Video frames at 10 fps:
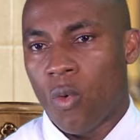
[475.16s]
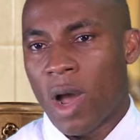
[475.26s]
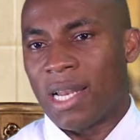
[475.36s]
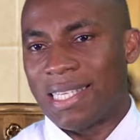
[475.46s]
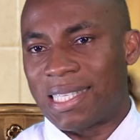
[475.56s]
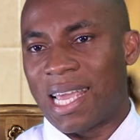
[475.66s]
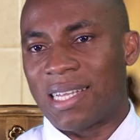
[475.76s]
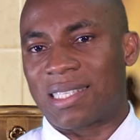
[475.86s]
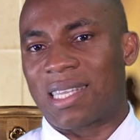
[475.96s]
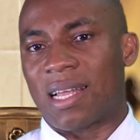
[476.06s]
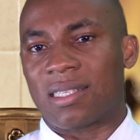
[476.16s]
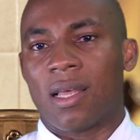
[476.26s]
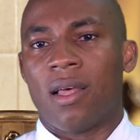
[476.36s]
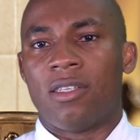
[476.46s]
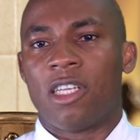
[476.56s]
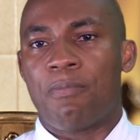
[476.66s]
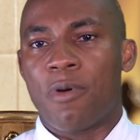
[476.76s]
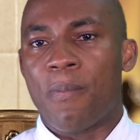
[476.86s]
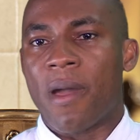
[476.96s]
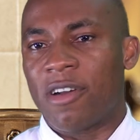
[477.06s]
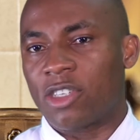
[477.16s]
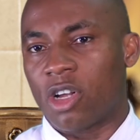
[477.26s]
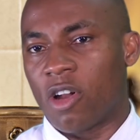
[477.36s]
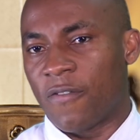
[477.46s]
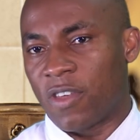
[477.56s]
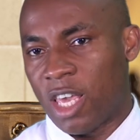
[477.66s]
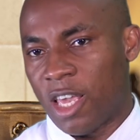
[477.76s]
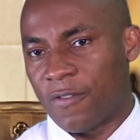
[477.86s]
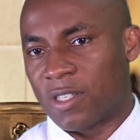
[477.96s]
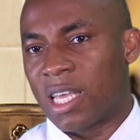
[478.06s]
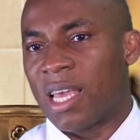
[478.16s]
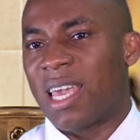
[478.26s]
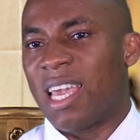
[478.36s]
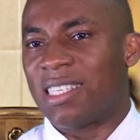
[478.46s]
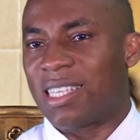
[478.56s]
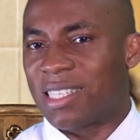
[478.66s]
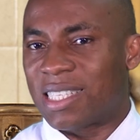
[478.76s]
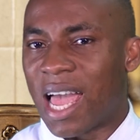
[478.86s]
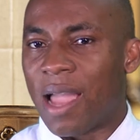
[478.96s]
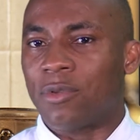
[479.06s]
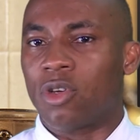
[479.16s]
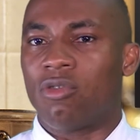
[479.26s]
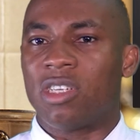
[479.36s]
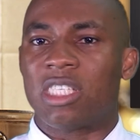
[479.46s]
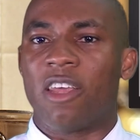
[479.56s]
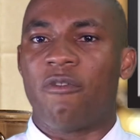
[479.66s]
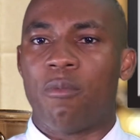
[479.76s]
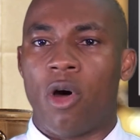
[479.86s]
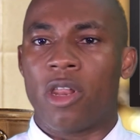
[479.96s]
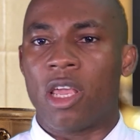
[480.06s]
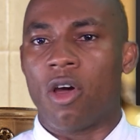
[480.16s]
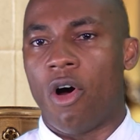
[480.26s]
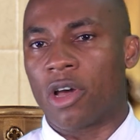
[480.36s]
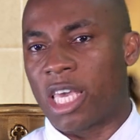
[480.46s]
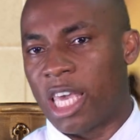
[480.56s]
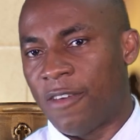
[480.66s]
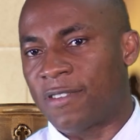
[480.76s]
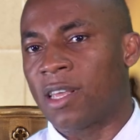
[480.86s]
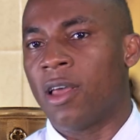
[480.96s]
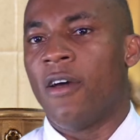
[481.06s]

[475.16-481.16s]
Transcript: when it states that the preparation of gifts is the time to receive money or gifts